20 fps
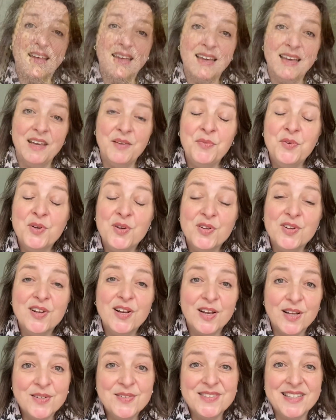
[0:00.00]
If you look
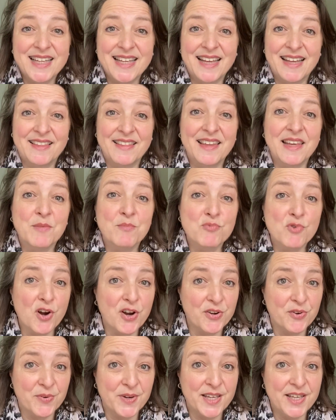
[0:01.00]
closely at the
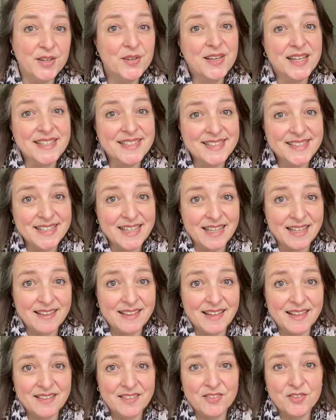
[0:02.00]
embroidery, you can see
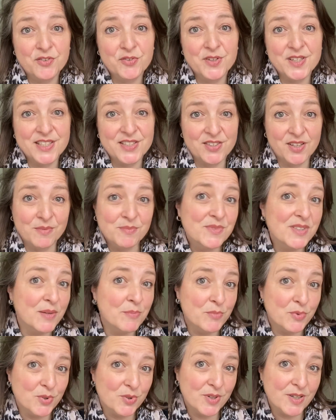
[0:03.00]
that there is some
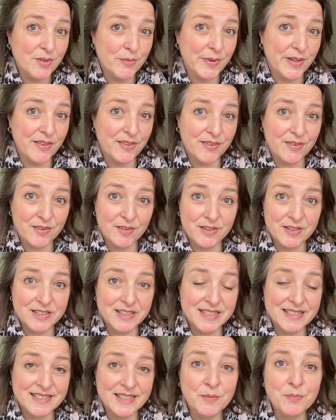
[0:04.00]
tambour with
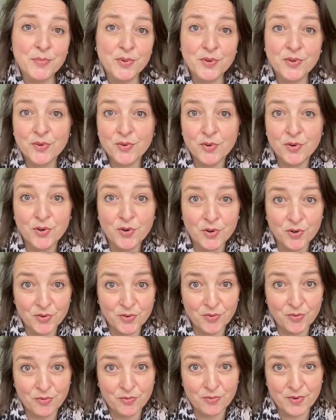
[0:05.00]
simple gold
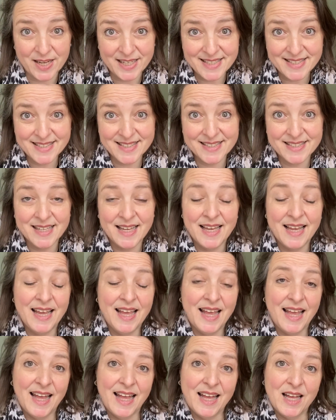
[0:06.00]
threads,
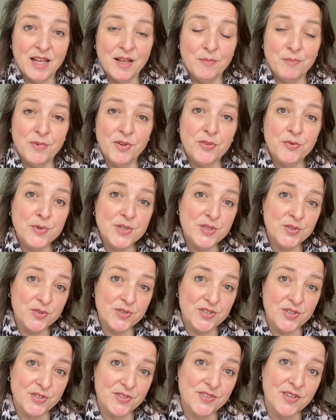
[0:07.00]
but there is
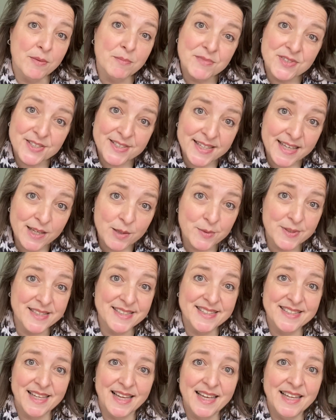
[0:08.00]
also some
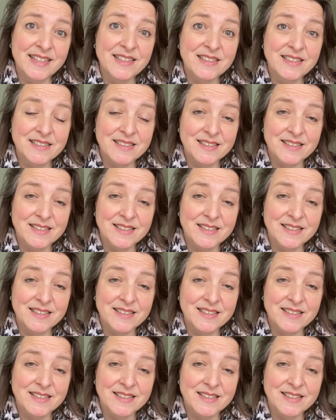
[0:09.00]
sequins and,